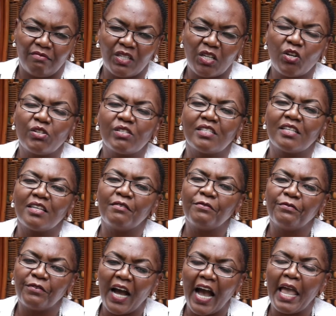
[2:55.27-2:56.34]
because
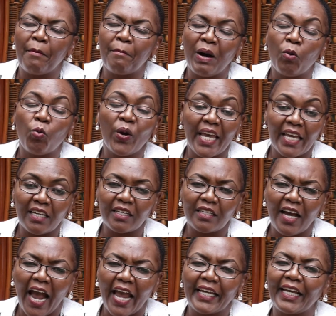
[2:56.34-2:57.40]
if I am awake,
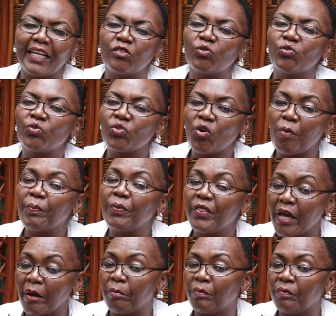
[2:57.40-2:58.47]
I can stop
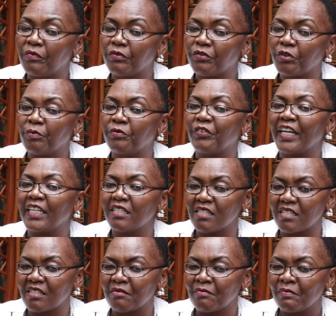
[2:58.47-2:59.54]
them from
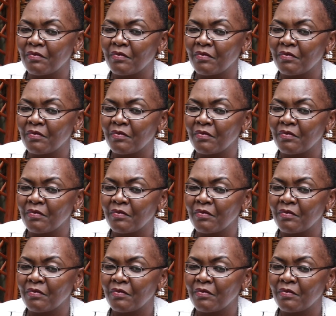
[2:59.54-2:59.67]
fighting.